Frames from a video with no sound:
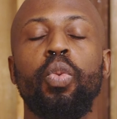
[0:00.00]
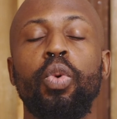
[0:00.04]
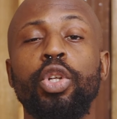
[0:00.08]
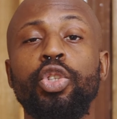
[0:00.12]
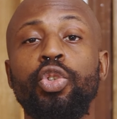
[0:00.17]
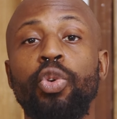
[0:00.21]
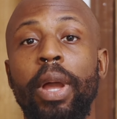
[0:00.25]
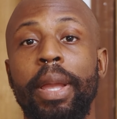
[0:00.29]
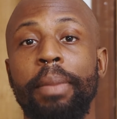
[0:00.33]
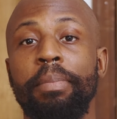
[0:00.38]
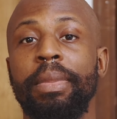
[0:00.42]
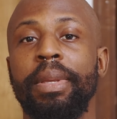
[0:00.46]
What
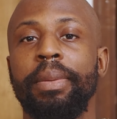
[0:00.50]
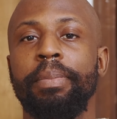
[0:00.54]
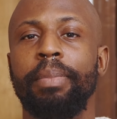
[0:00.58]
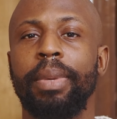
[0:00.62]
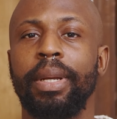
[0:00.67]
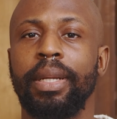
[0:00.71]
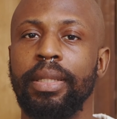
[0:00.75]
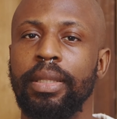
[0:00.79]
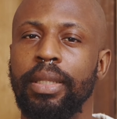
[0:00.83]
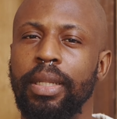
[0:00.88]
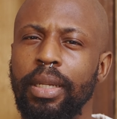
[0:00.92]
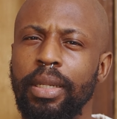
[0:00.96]
do I mean
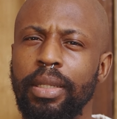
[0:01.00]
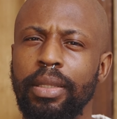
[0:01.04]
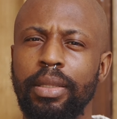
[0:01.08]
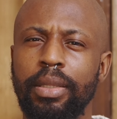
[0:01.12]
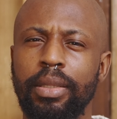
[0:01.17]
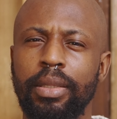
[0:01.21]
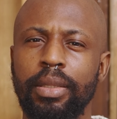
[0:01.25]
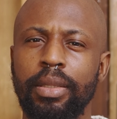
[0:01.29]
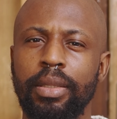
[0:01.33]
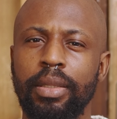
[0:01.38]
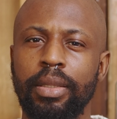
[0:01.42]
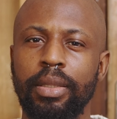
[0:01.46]
by
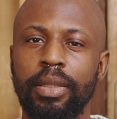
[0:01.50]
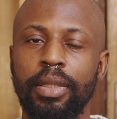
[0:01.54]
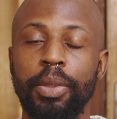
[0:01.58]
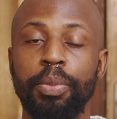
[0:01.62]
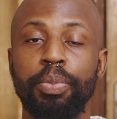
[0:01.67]
that?